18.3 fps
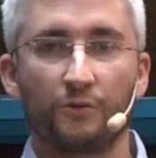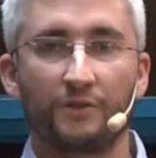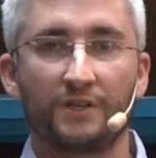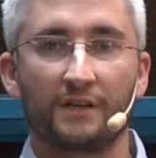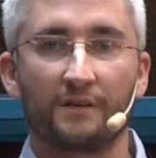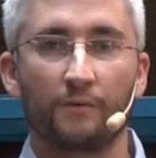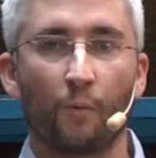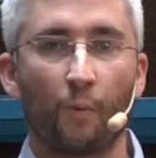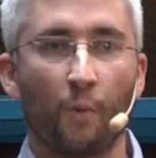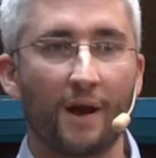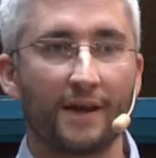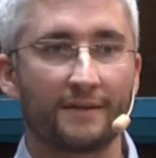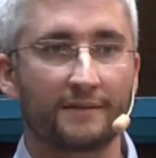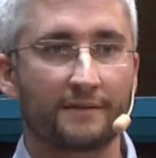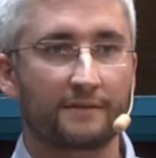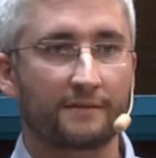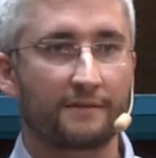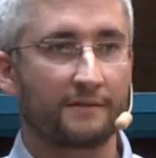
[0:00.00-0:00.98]
you didn't
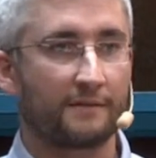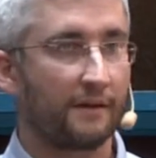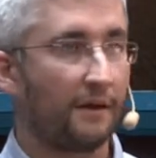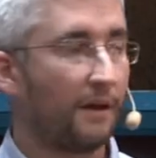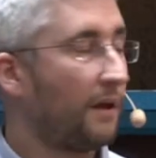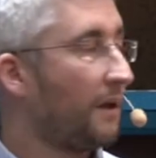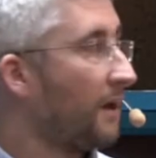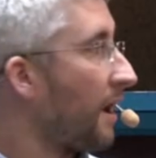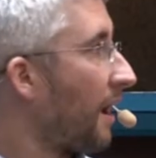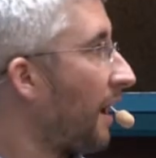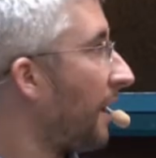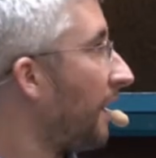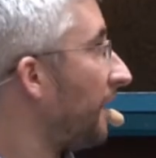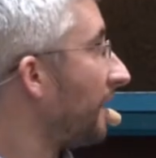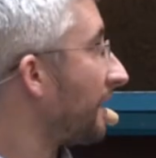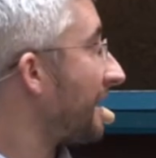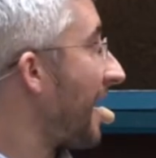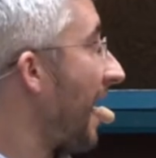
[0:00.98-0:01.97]
waste
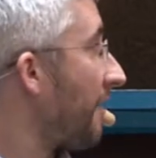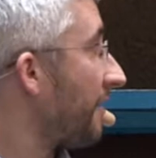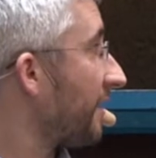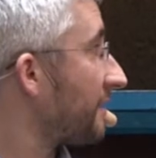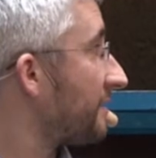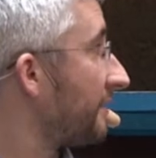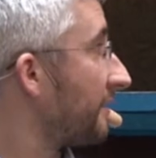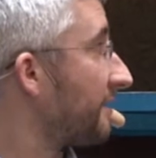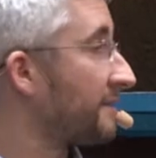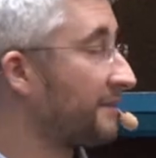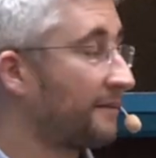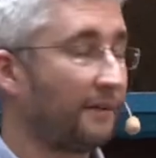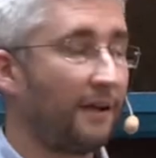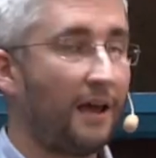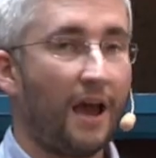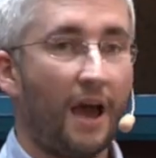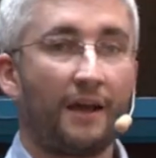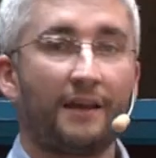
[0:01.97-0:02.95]
uh, characters,
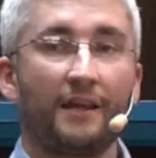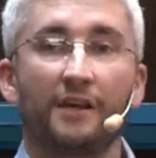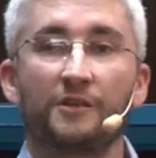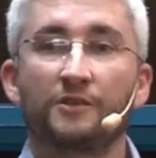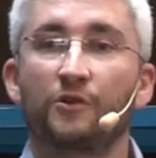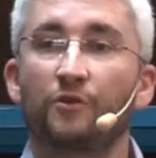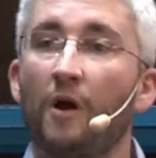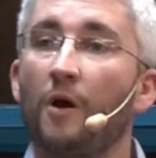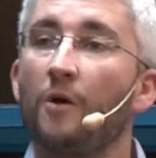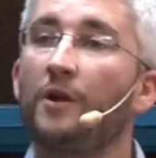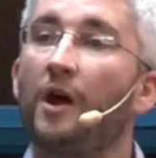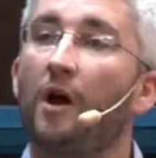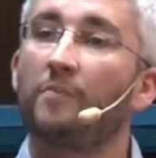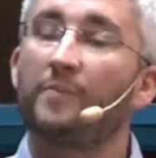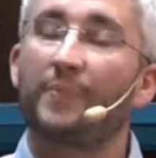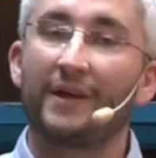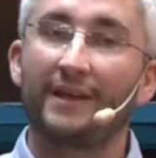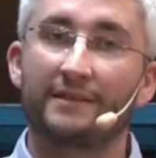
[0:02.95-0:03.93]
and has grown
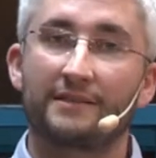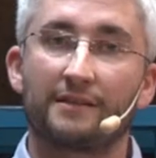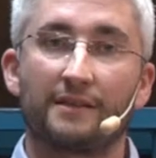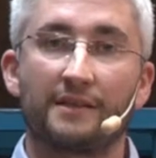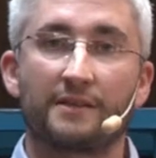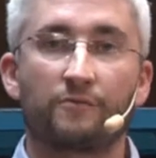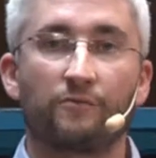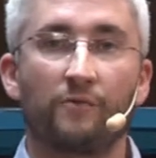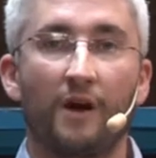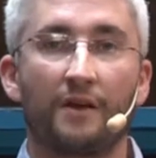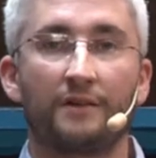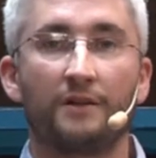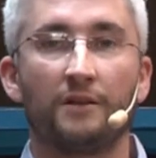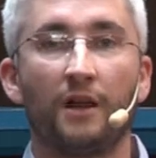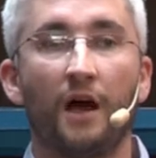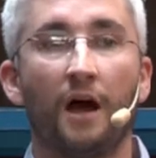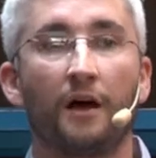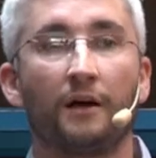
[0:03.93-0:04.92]
up into this rather
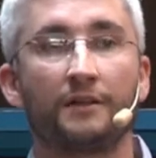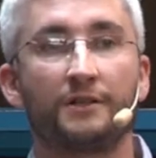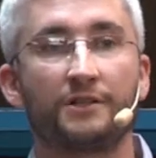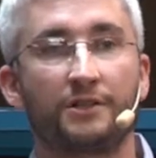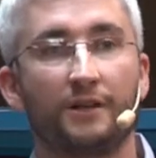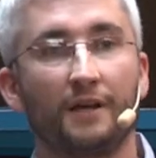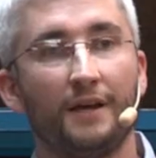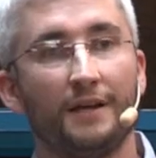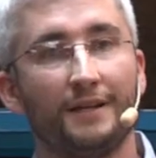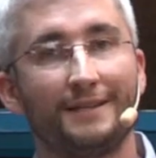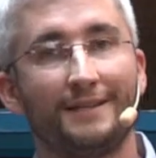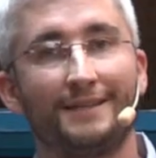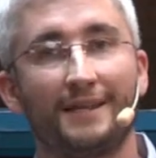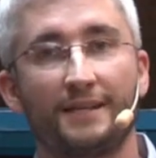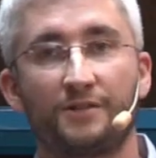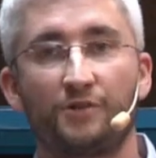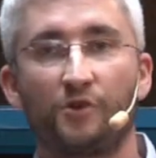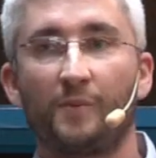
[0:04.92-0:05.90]
large
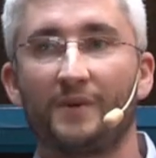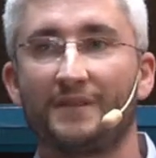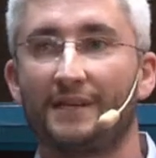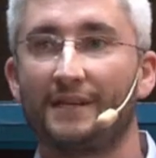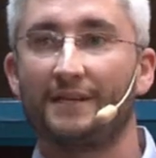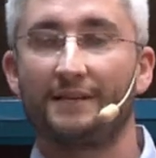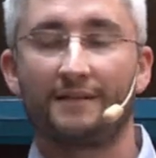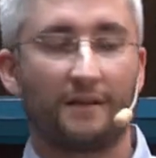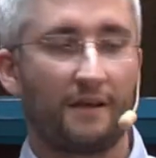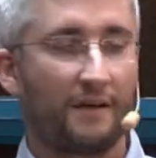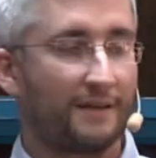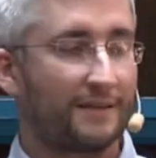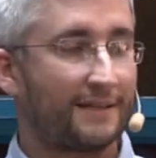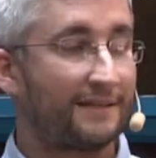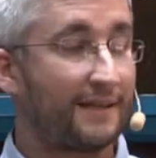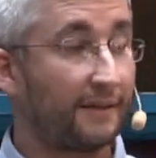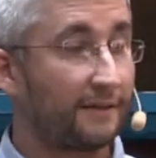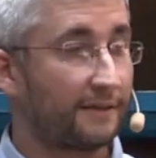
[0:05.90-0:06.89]
distributed
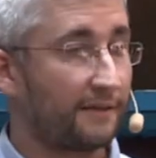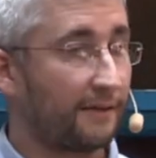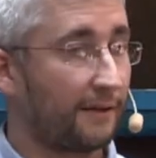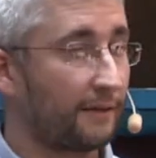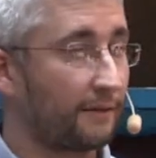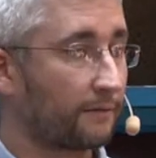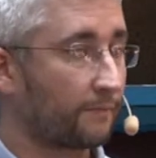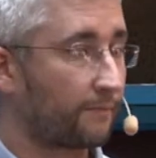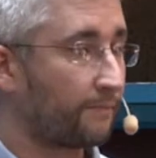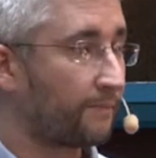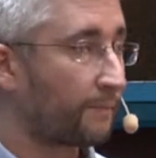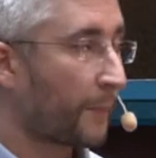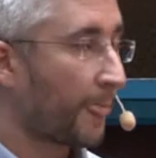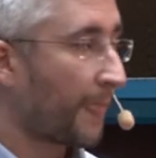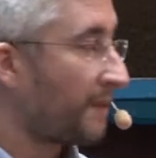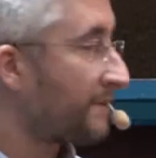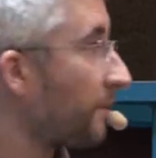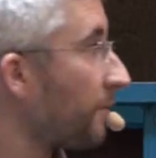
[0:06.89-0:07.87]
sensor.
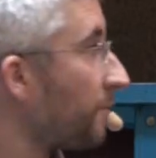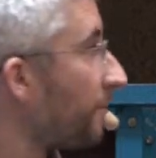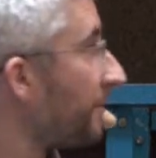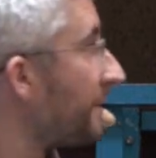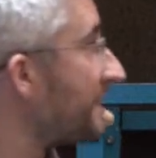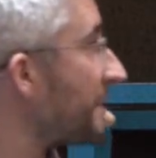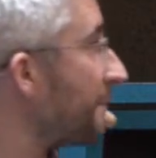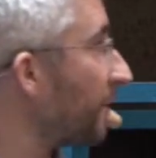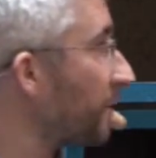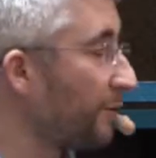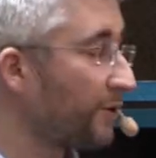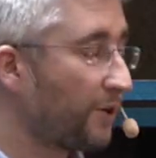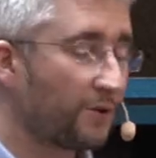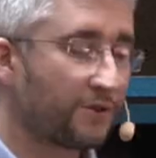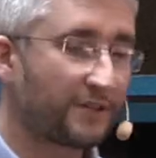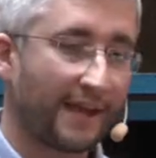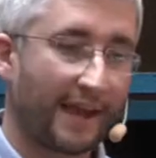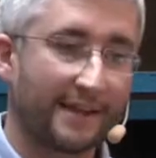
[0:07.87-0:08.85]
So the typical
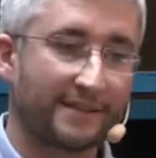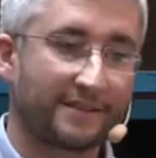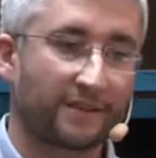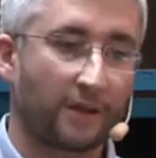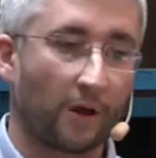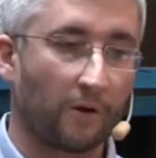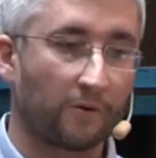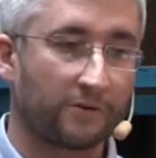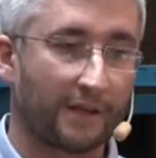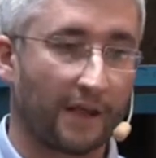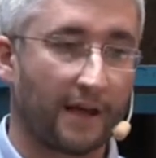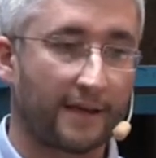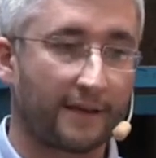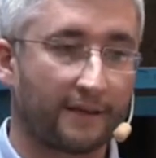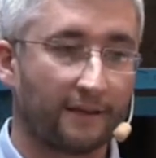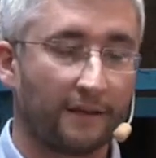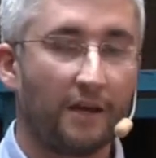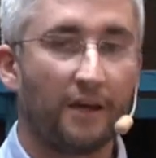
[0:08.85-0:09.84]
use case goes
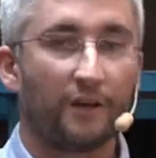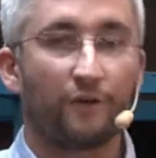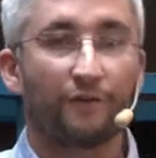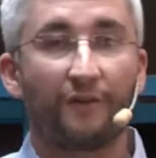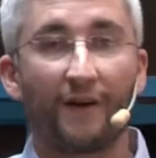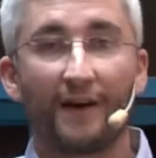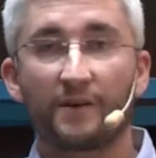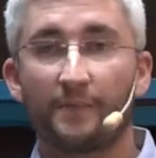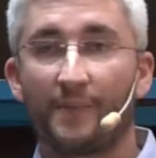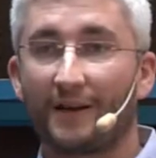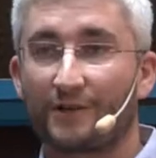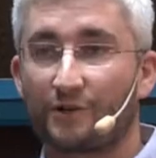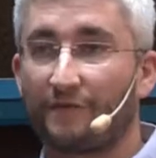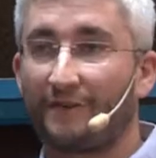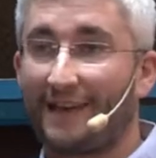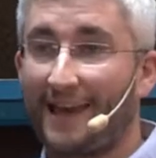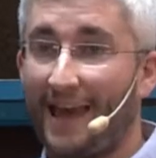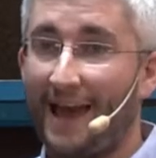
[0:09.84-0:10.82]
like, you find a
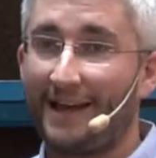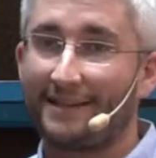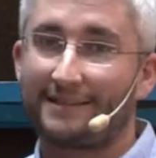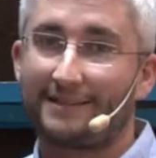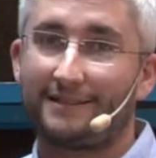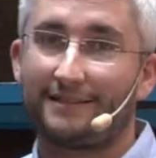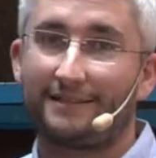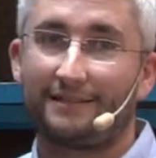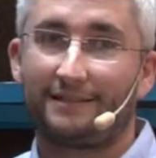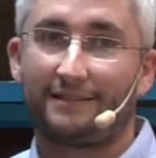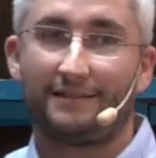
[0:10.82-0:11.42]
picture of a cat.